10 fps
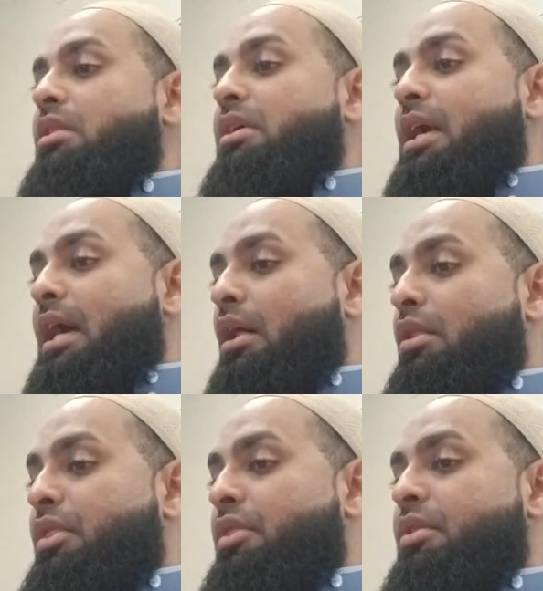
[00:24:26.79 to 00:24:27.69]
their
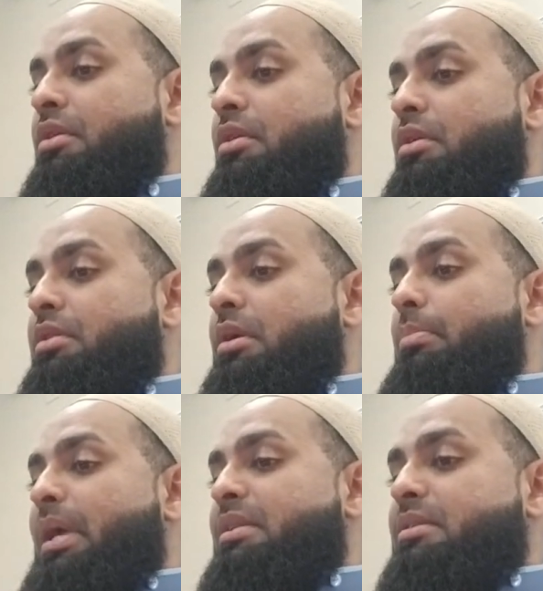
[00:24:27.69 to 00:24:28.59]
health, their
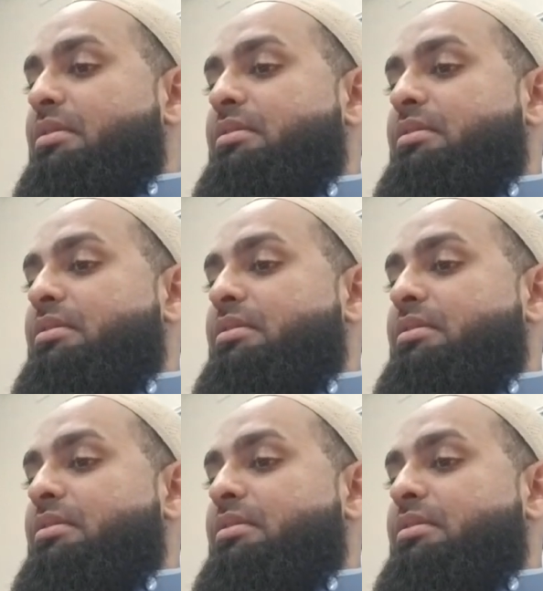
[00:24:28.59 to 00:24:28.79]
mental